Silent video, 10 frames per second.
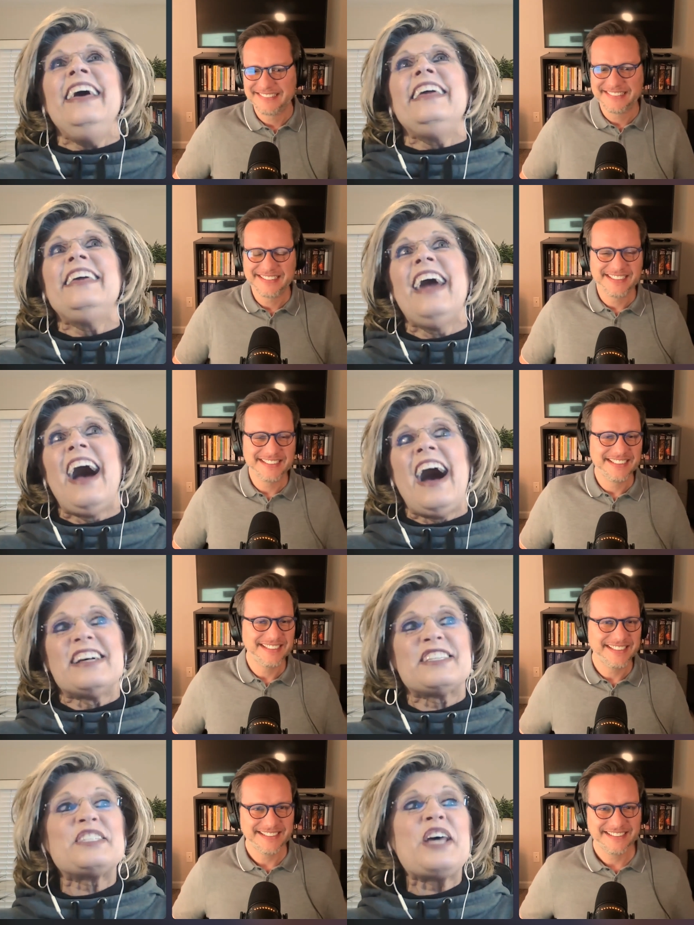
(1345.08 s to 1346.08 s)
Speaker 1: yeah.
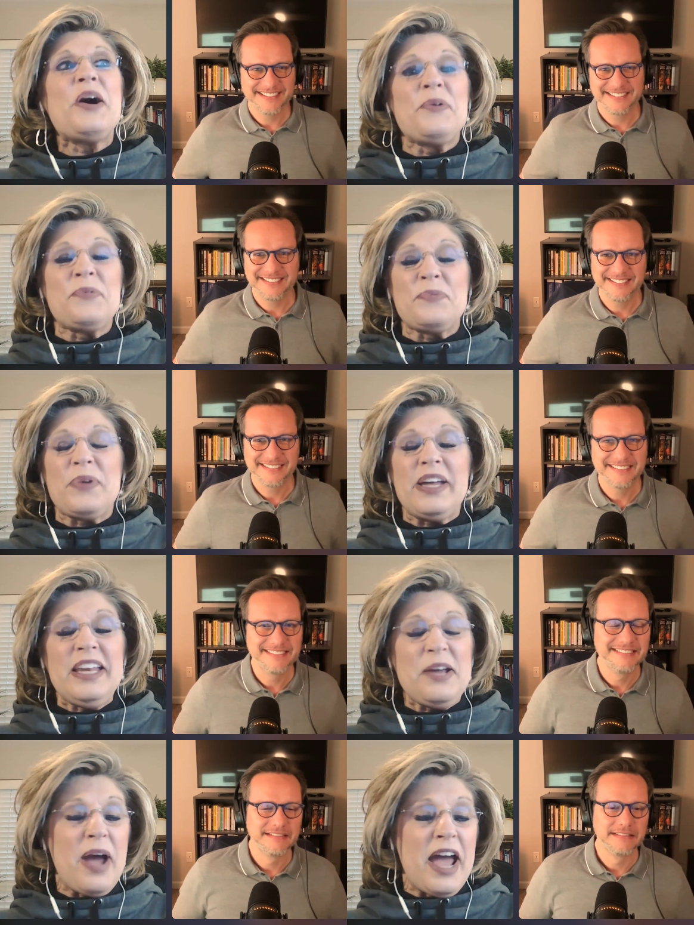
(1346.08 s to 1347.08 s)
So,
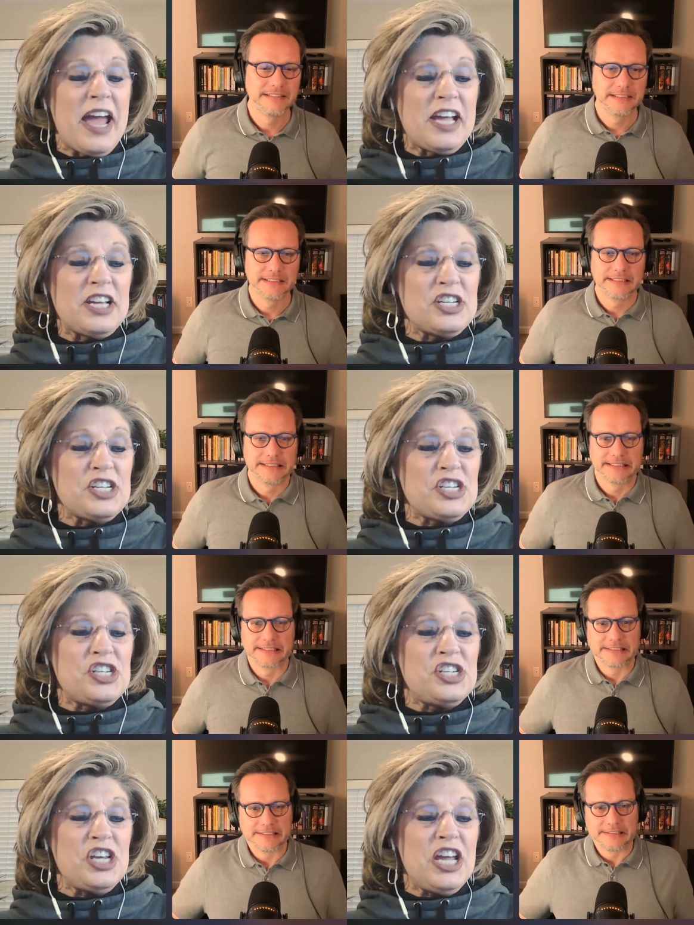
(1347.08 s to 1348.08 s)
anyway,
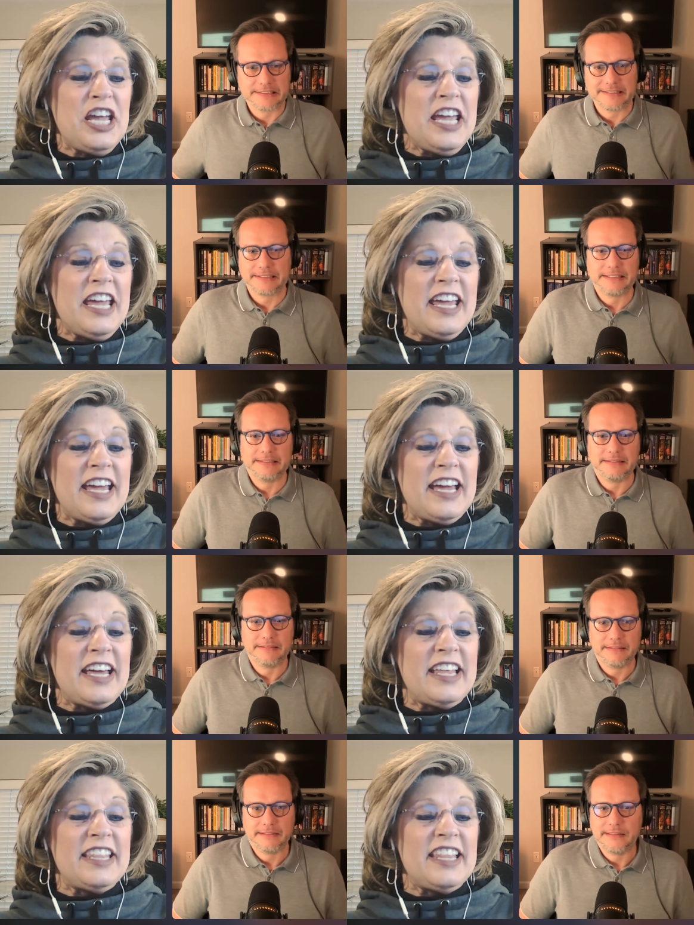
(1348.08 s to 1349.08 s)
she,
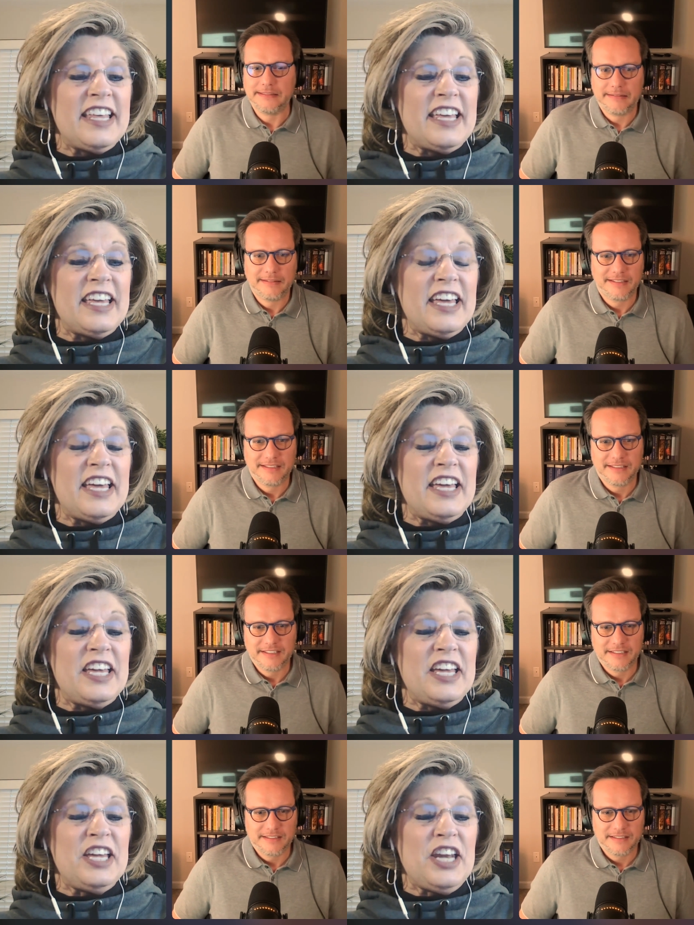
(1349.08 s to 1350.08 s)

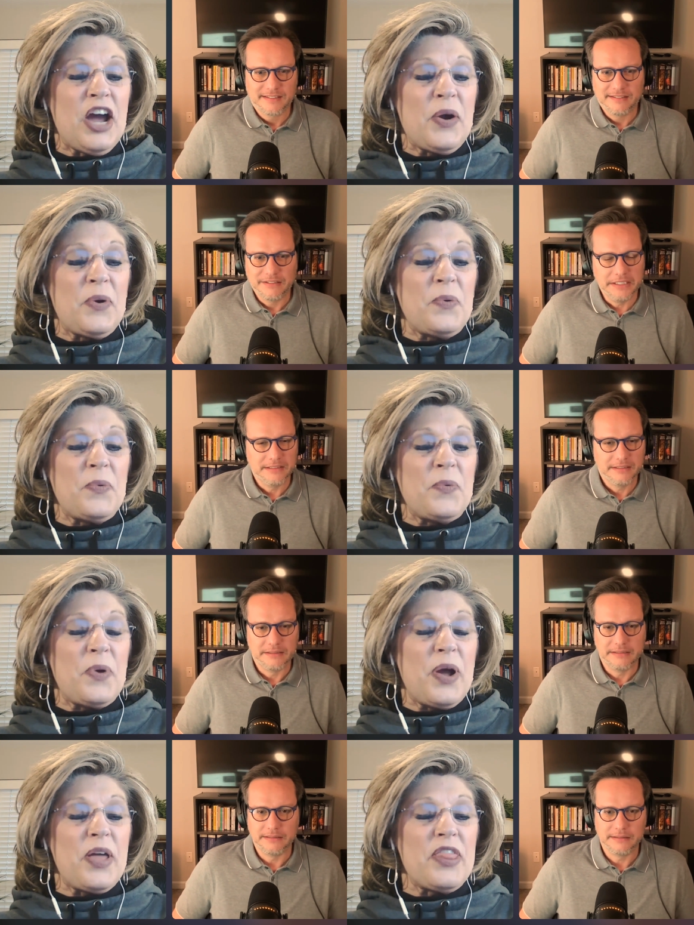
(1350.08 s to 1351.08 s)
you know,
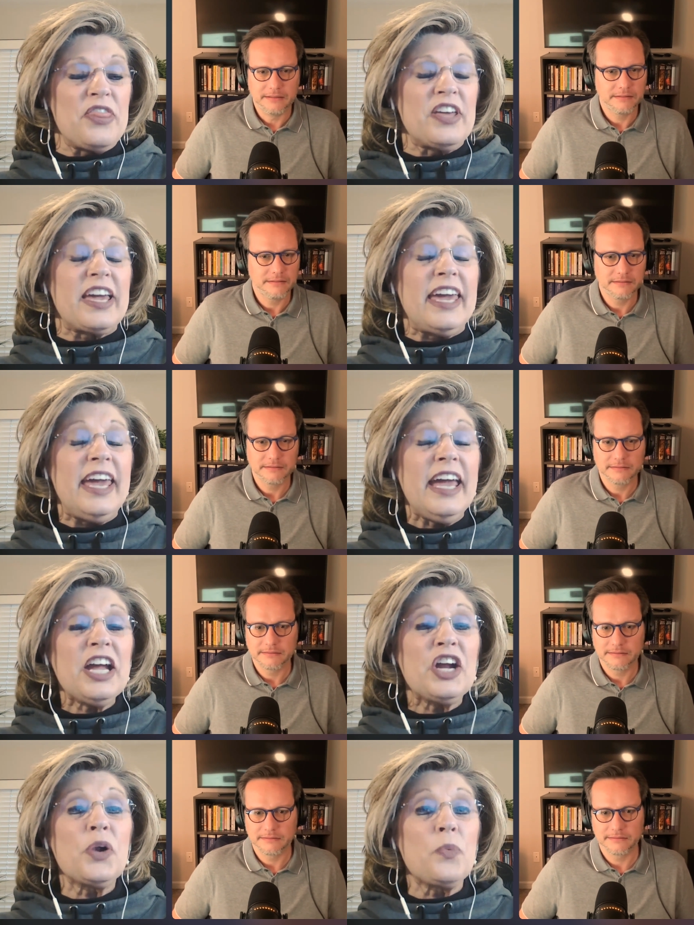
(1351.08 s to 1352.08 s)
the
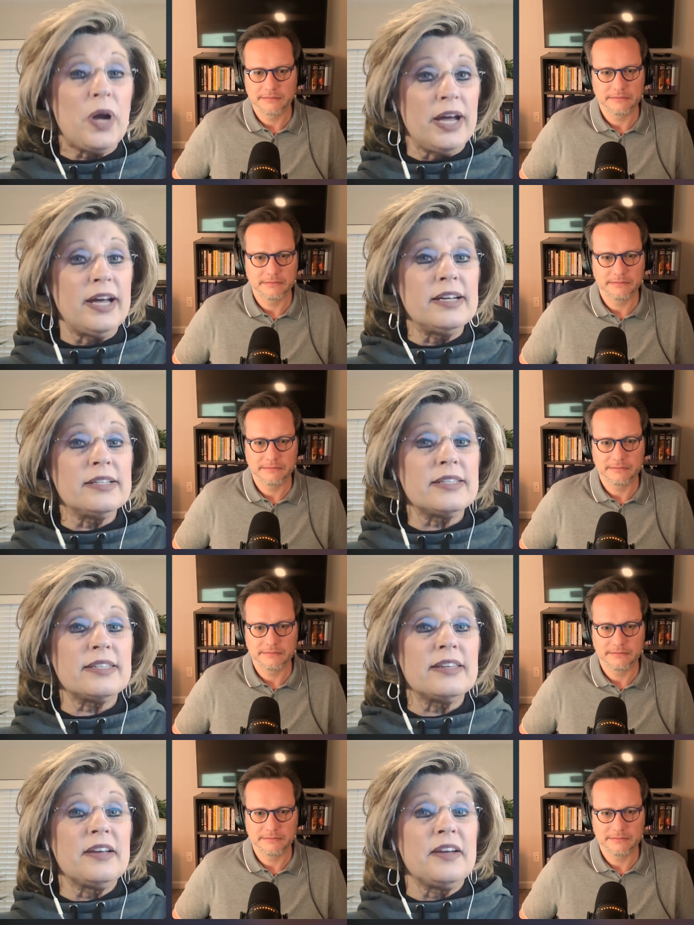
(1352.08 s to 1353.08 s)
kicker
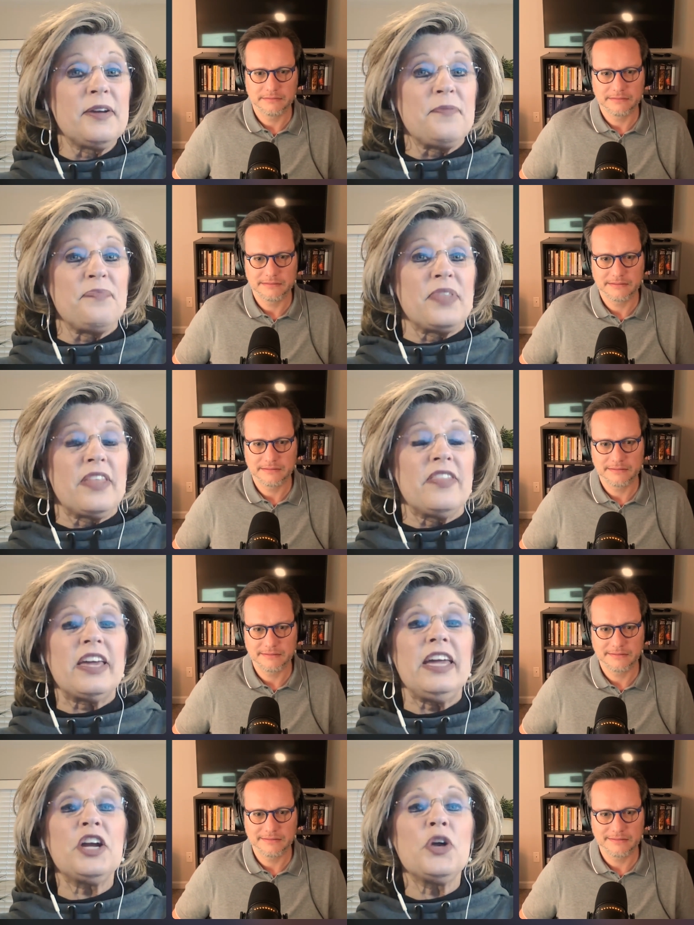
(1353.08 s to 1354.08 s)
was the
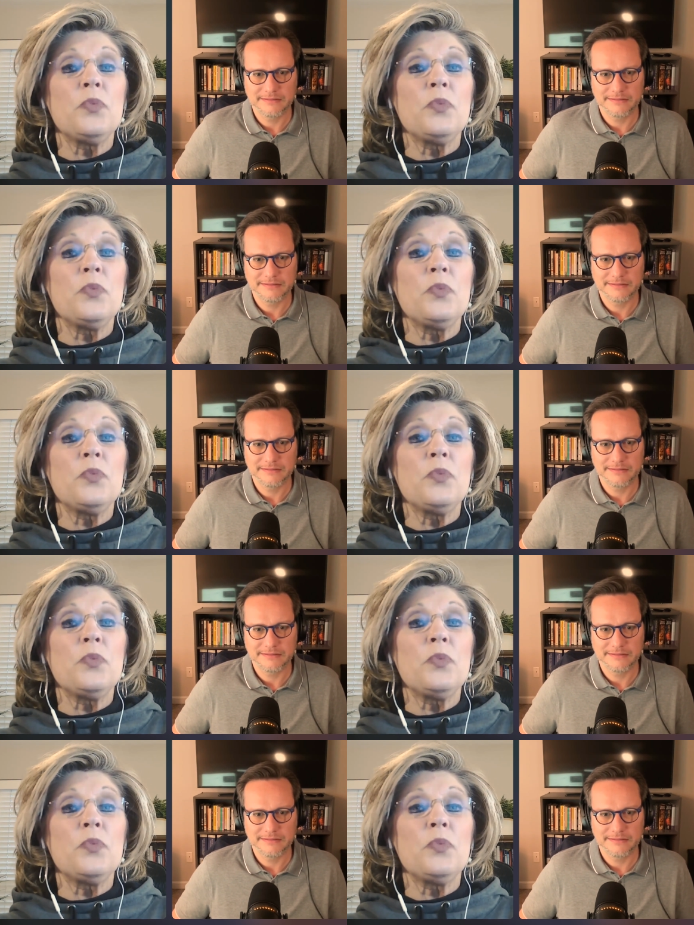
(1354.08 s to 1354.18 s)
kicker